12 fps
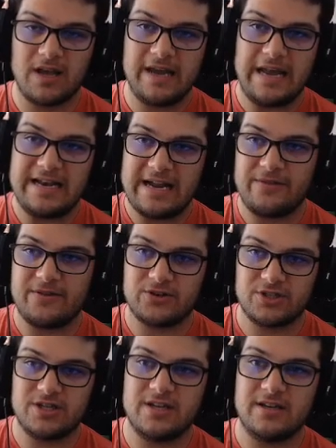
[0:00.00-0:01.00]
play, and now
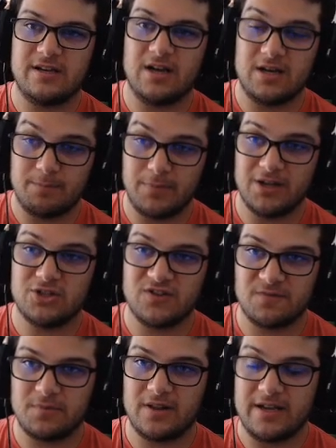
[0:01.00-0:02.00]
they're seeing a bunch
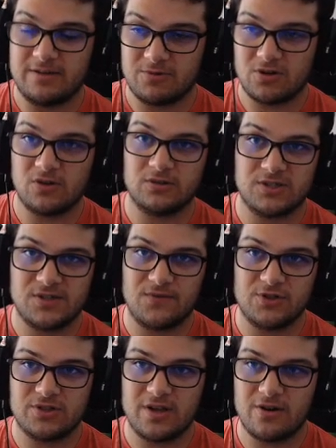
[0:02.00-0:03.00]
of play, regardless of
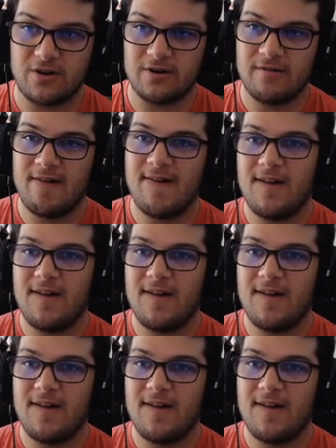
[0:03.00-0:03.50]
which they are.